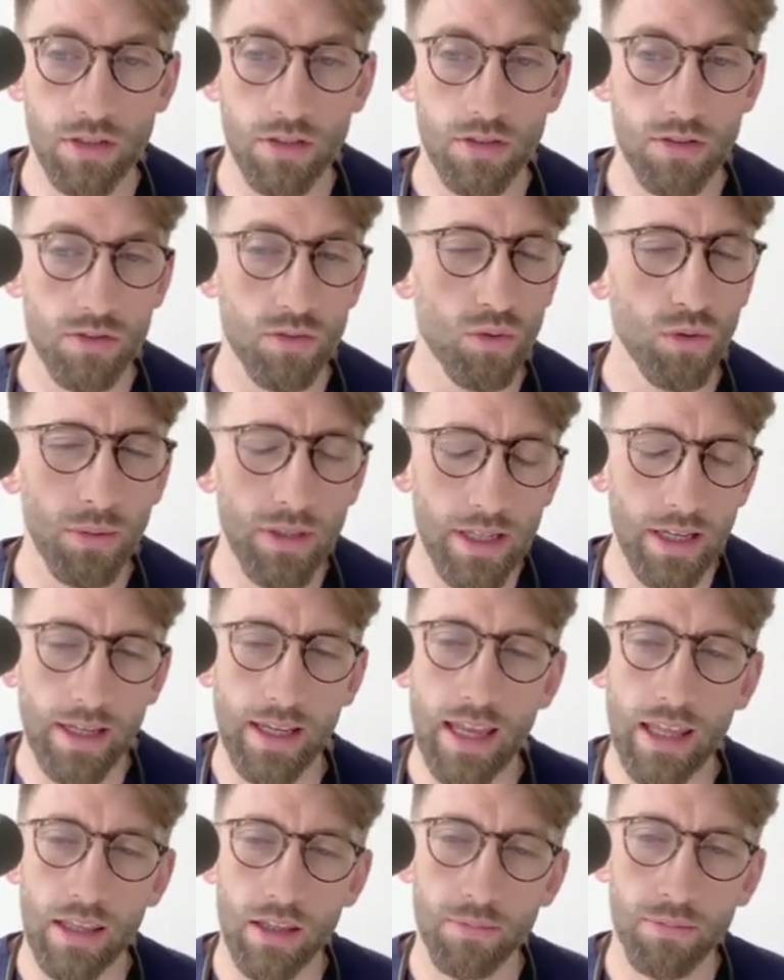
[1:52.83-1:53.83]
normally I get
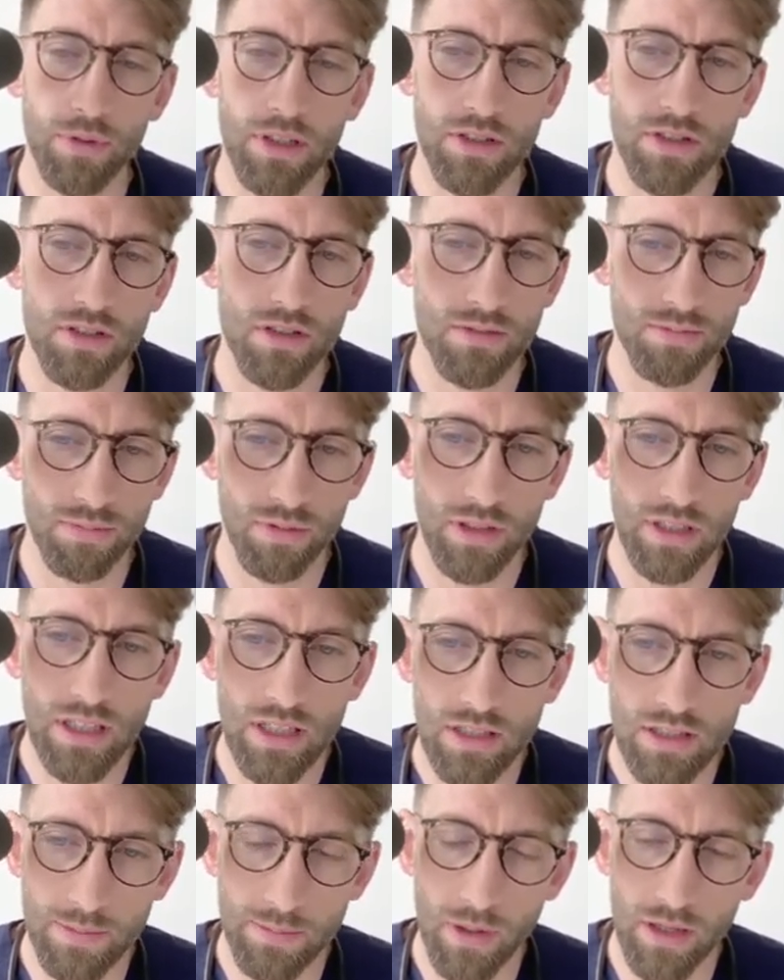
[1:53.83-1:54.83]
the predictions pretty
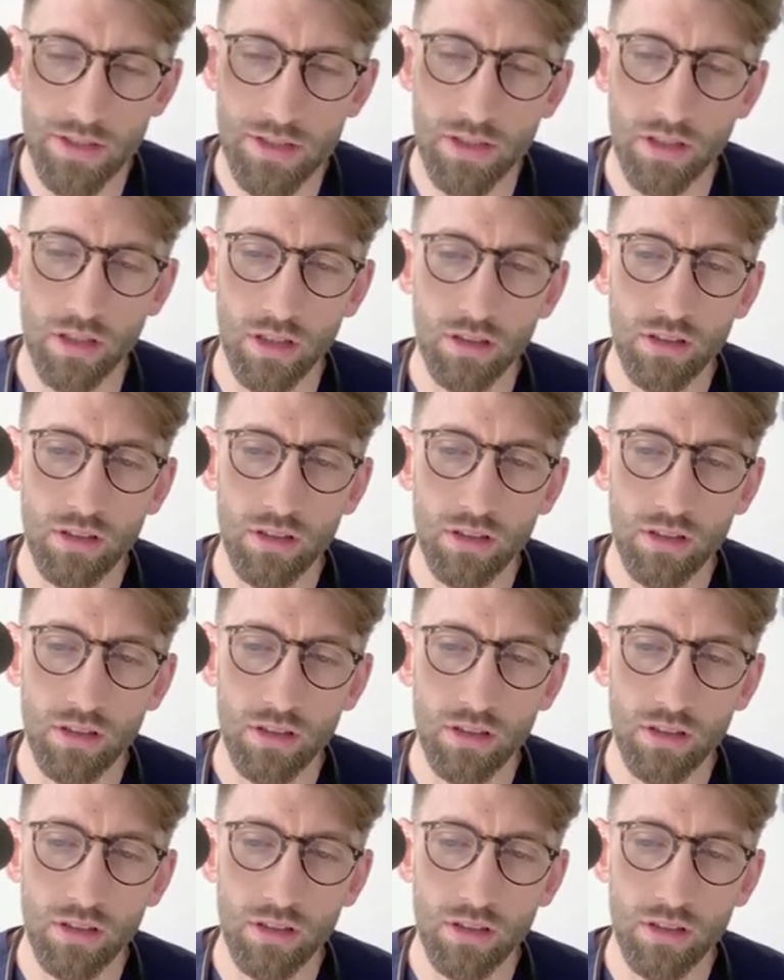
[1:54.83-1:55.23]
spot on.